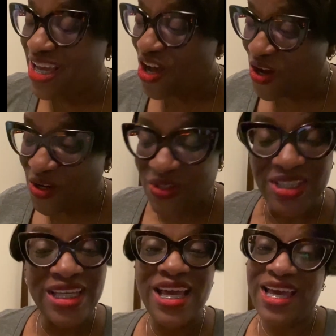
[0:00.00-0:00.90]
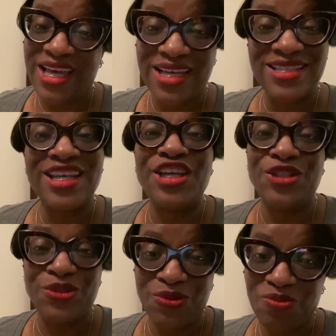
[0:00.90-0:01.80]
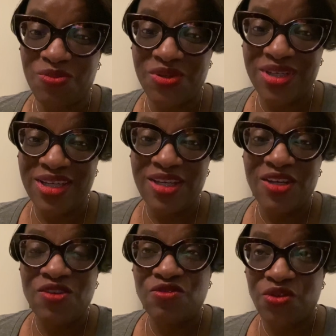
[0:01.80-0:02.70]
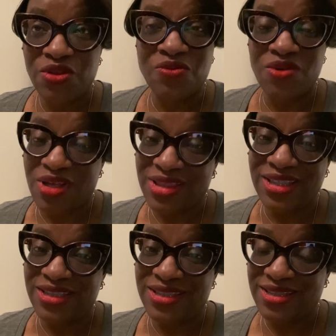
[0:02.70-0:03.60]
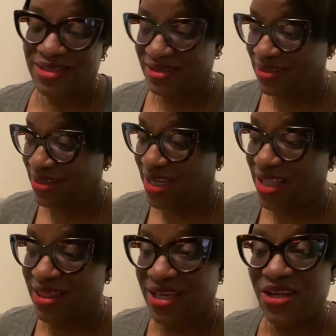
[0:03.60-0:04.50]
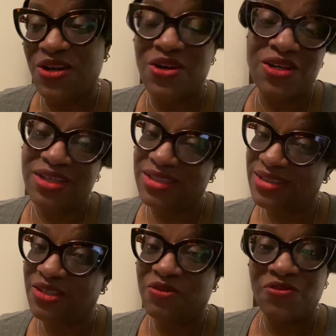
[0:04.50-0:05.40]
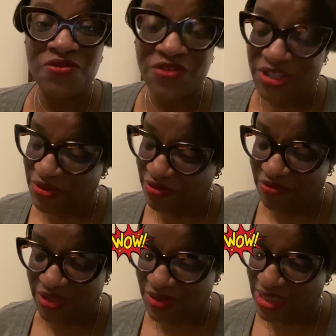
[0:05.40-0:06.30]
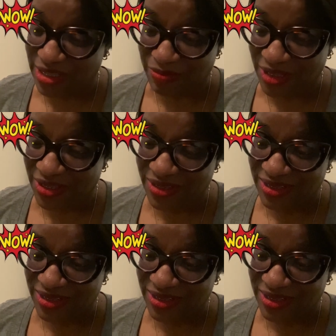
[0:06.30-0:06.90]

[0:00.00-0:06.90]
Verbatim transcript: Aldi has a dupe for the Rothy's, and they are very, very similar.